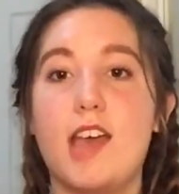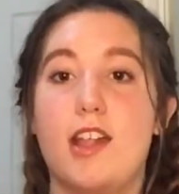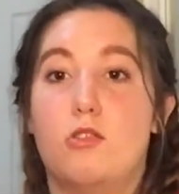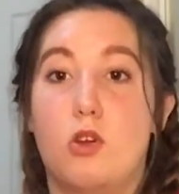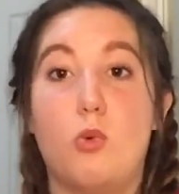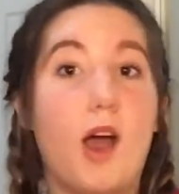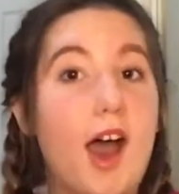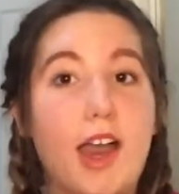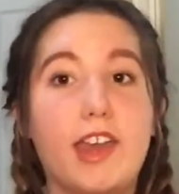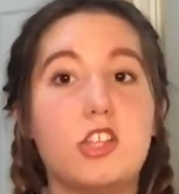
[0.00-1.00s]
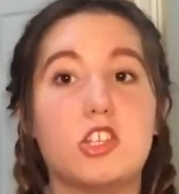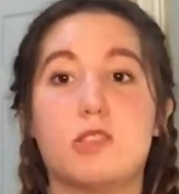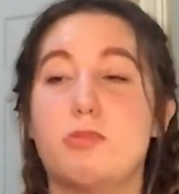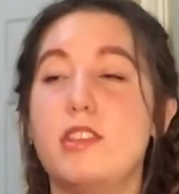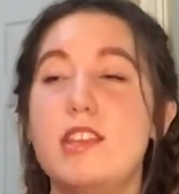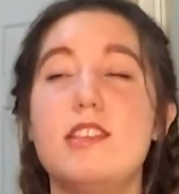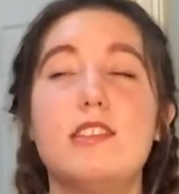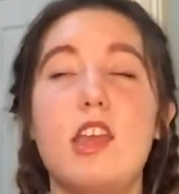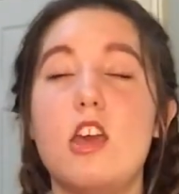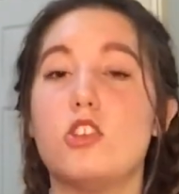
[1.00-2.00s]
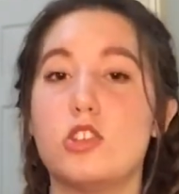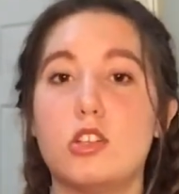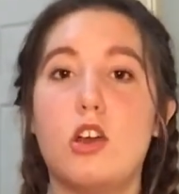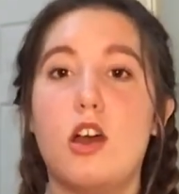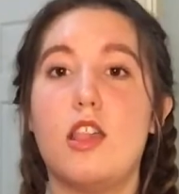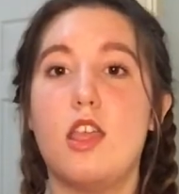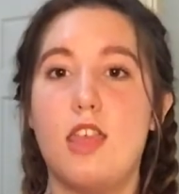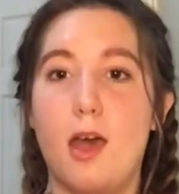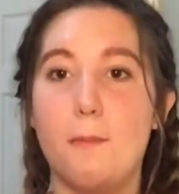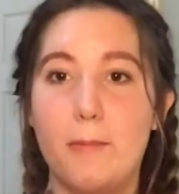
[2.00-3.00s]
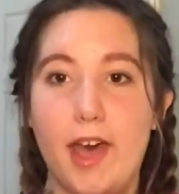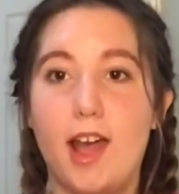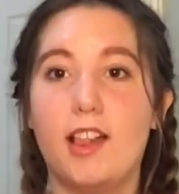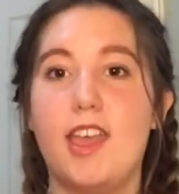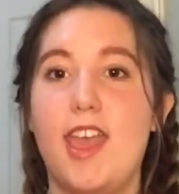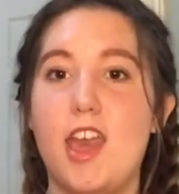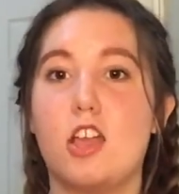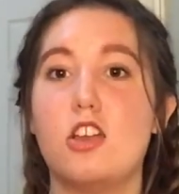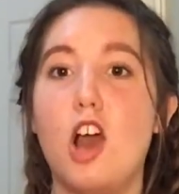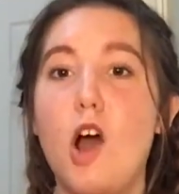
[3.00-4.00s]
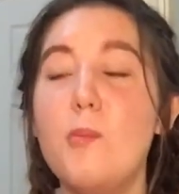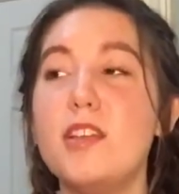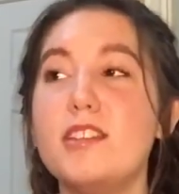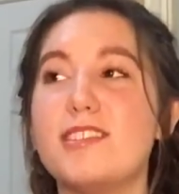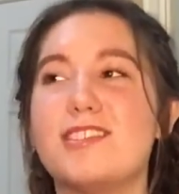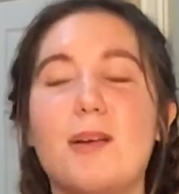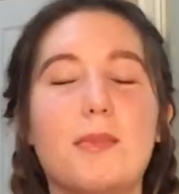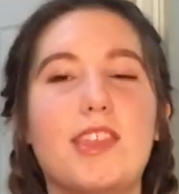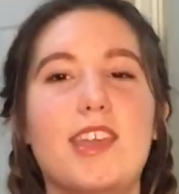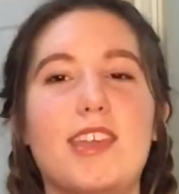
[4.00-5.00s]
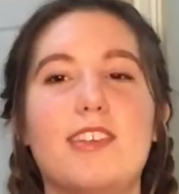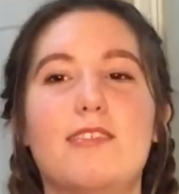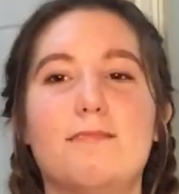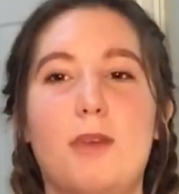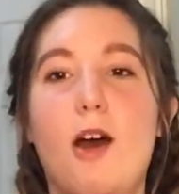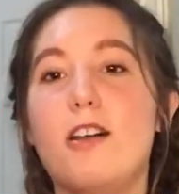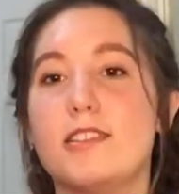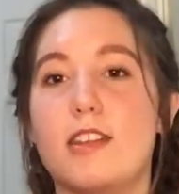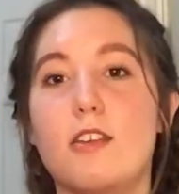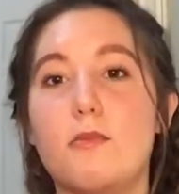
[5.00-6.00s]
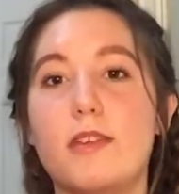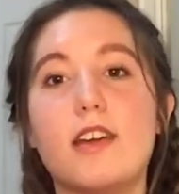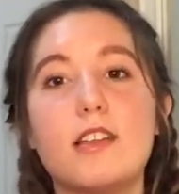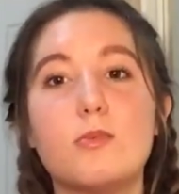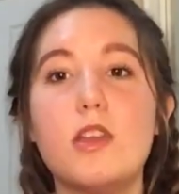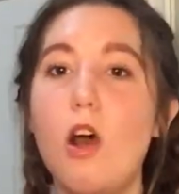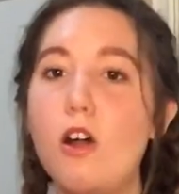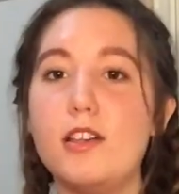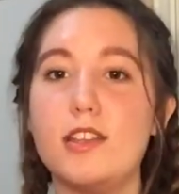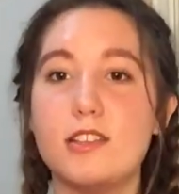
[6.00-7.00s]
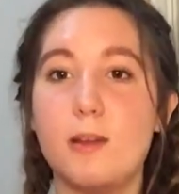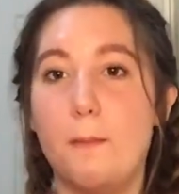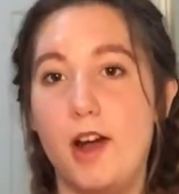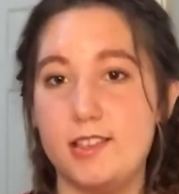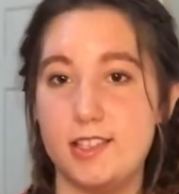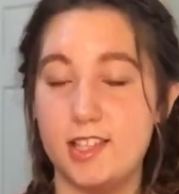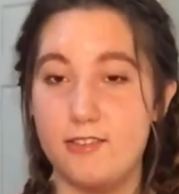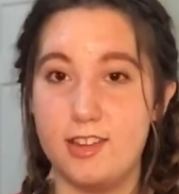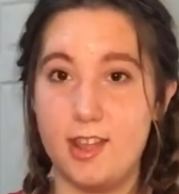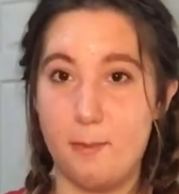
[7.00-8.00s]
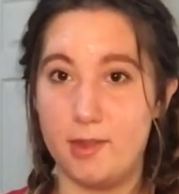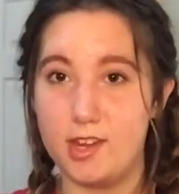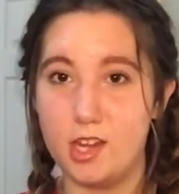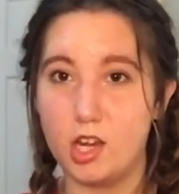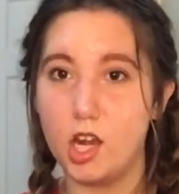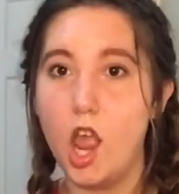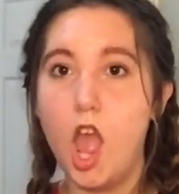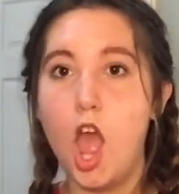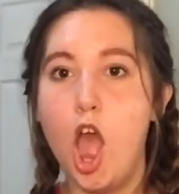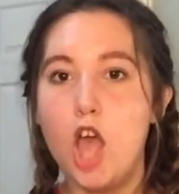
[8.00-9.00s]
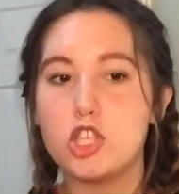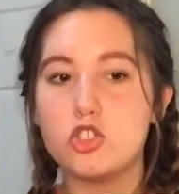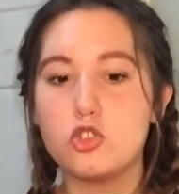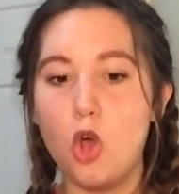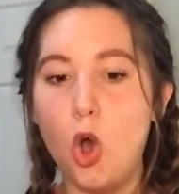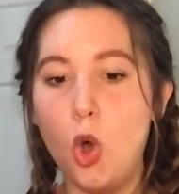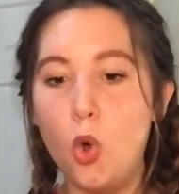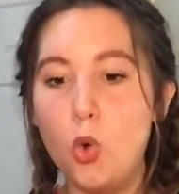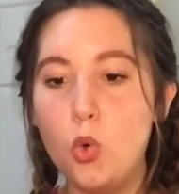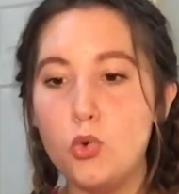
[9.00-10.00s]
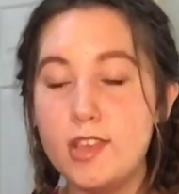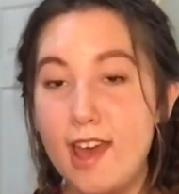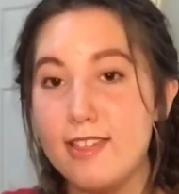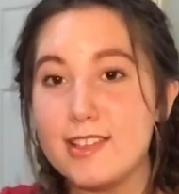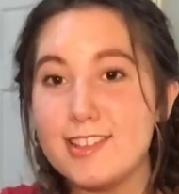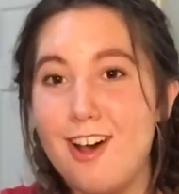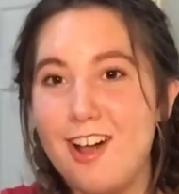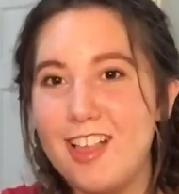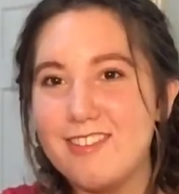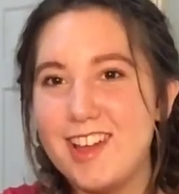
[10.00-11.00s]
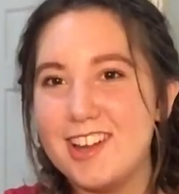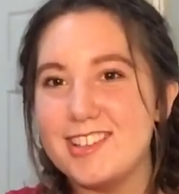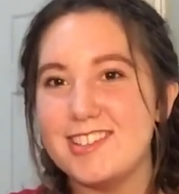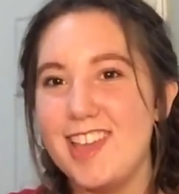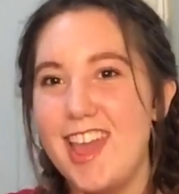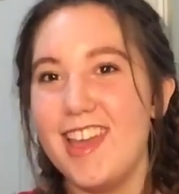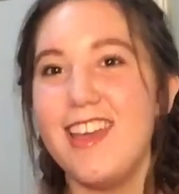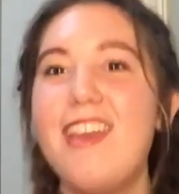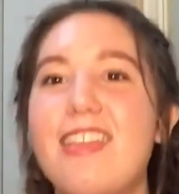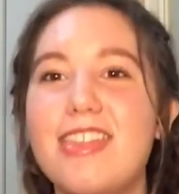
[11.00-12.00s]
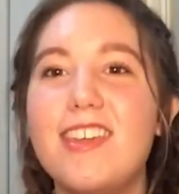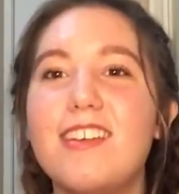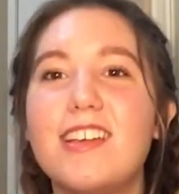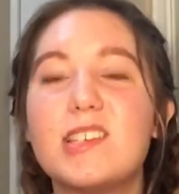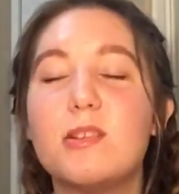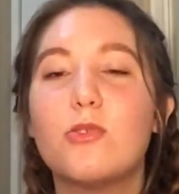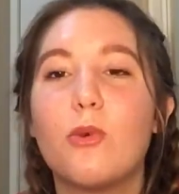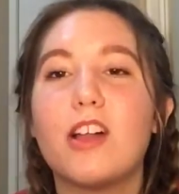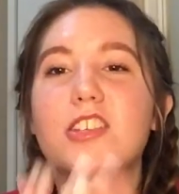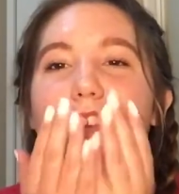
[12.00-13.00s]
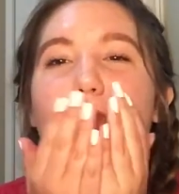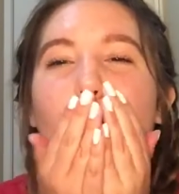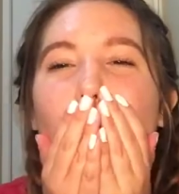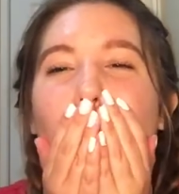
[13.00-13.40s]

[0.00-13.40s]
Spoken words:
I don't know why. Just please turn on that bell and comment something positive, because we all need some positivity up in here. So yeah, that's all I've got to say. Thank you guys so much for watching.